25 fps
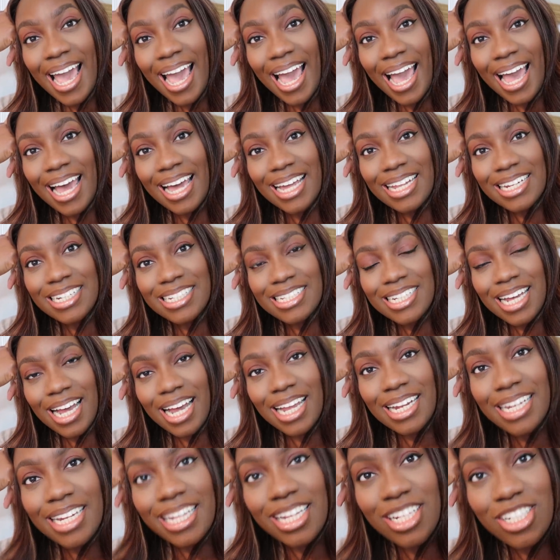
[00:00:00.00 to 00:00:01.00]
and
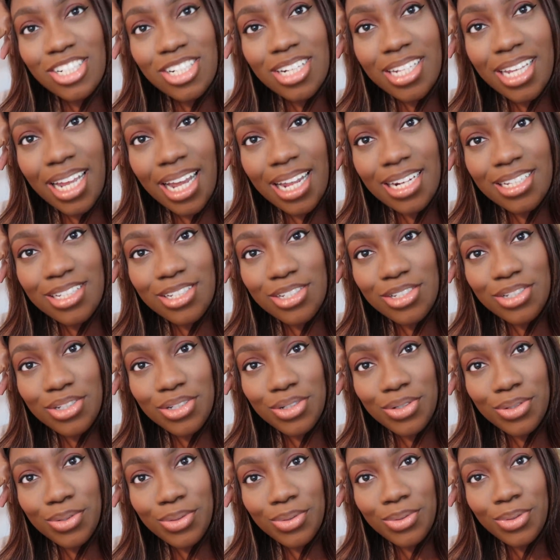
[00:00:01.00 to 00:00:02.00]
I literally had to
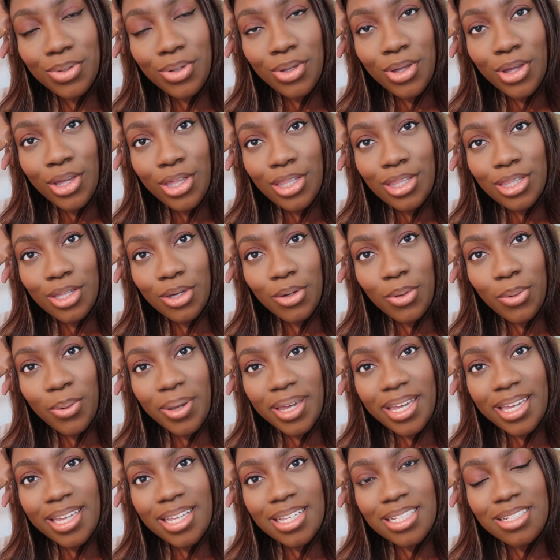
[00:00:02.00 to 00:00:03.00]
do the
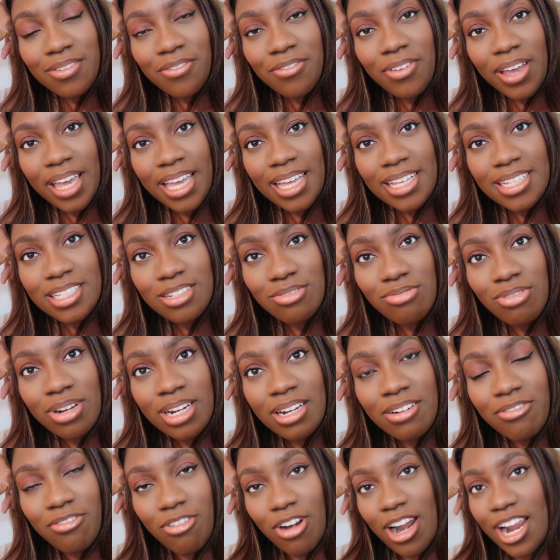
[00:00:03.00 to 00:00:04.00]
quickest face
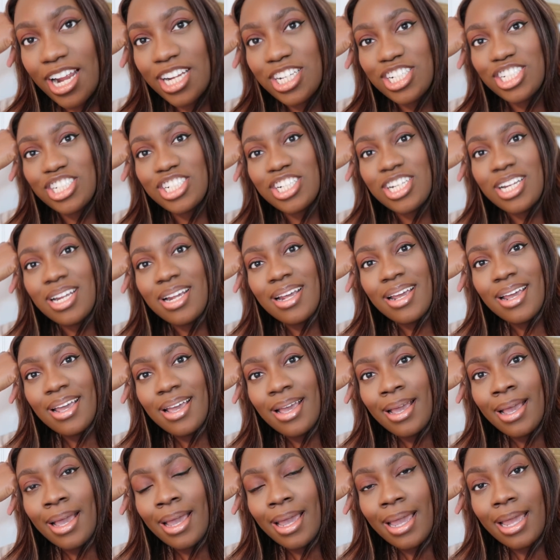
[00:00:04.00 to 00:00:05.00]
refresh
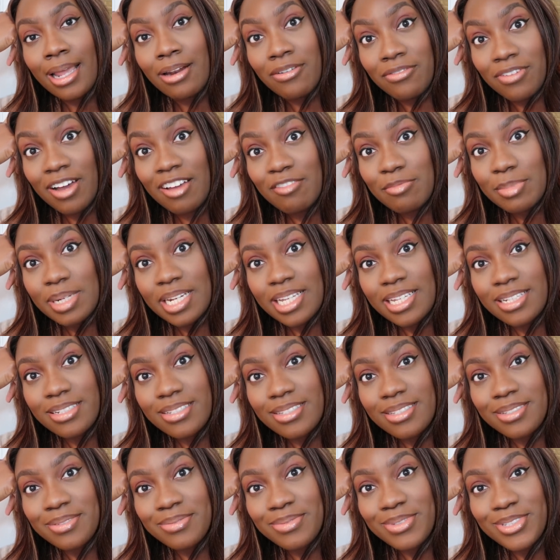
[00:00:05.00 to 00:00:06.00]
in 5
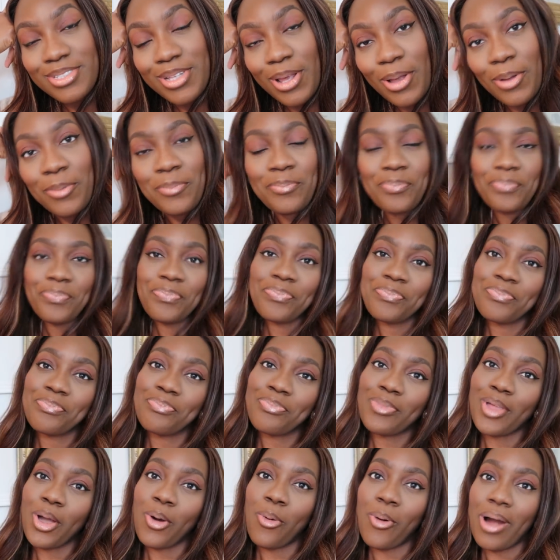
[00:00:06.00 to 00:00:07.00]
minutes, so
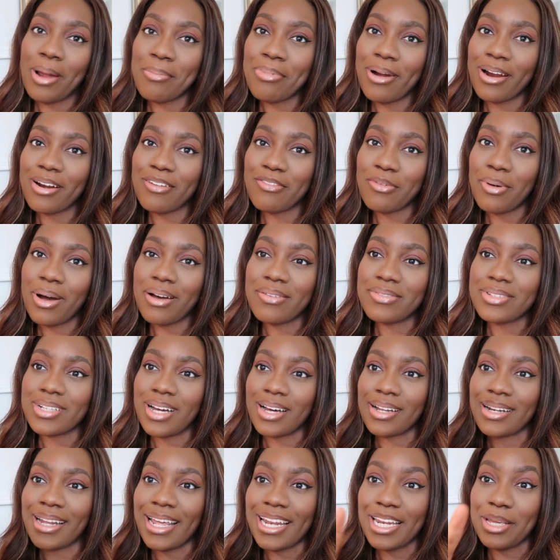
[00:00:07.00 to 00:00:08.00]
quite proud of what I've
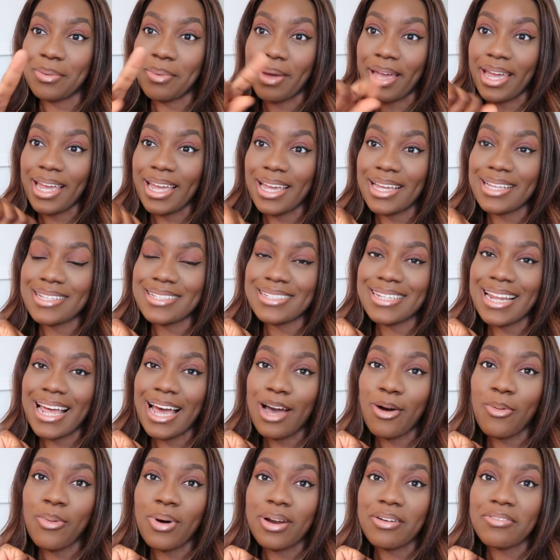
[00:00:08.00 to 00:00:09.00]
done. Anyway, it's
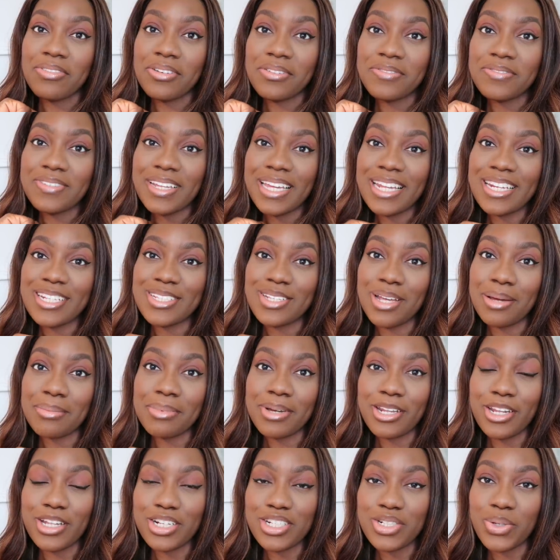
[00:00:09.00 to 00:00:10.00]
now 1:15, so I'm
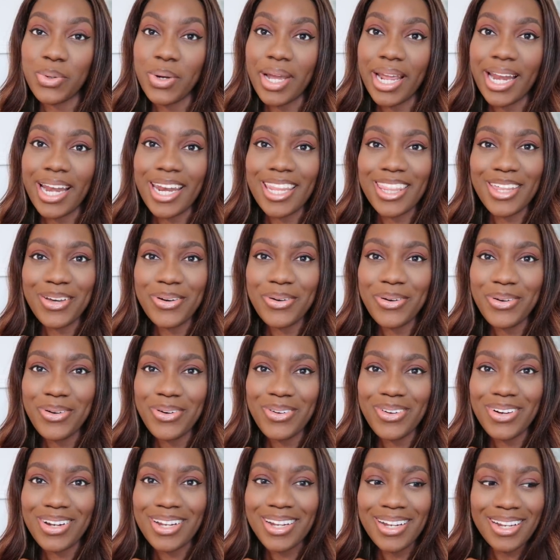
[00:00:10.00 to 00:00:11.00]
gonna join the call.